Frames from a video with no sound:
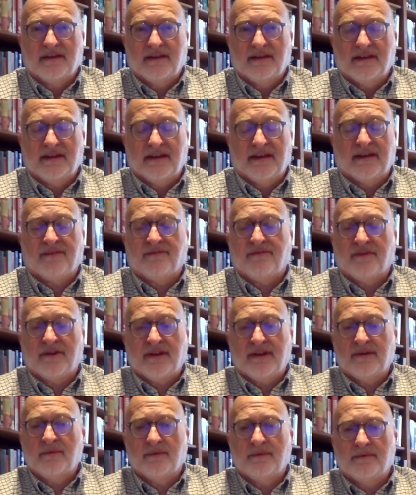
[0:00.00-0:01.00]
in
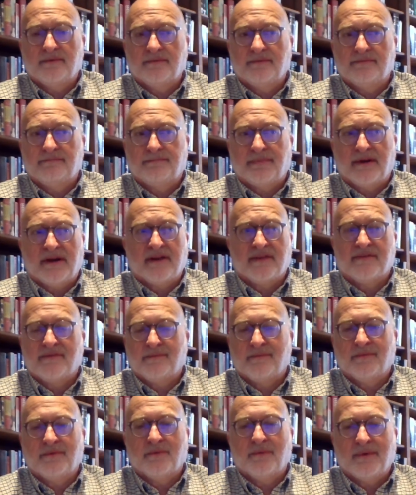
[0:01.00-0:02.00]
every
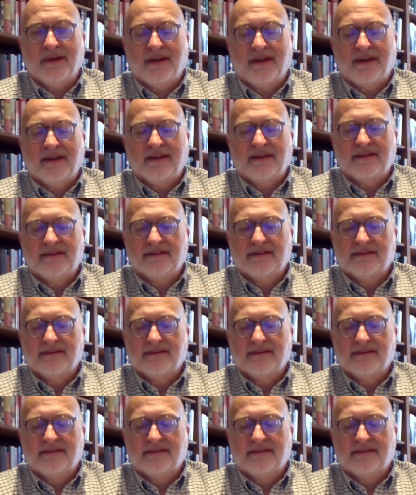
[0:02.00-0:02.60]
possible way